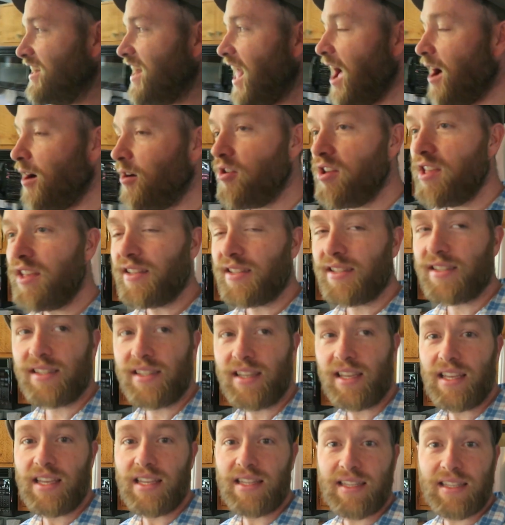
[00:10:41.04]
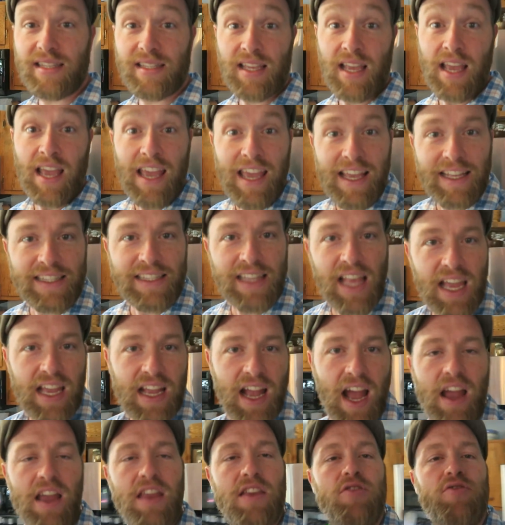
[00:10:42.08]
Now, it's, it's, it's
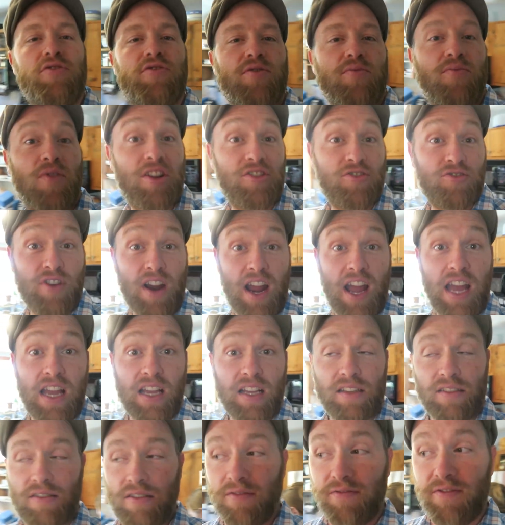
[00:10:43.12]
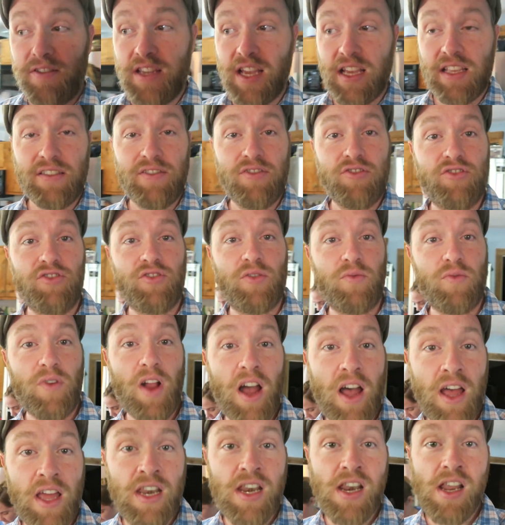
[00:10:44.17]
like I used to run track. So if you guys used to
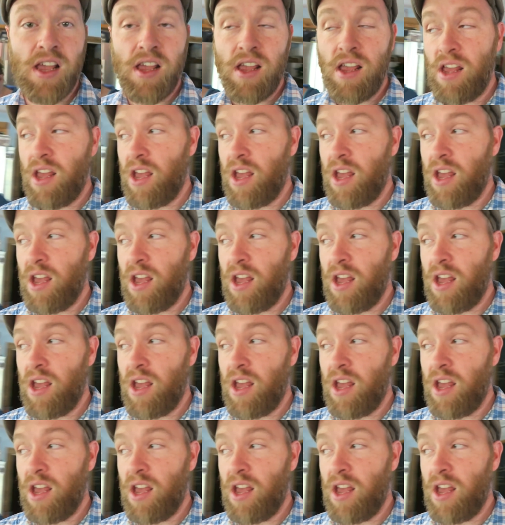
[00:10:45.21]
run,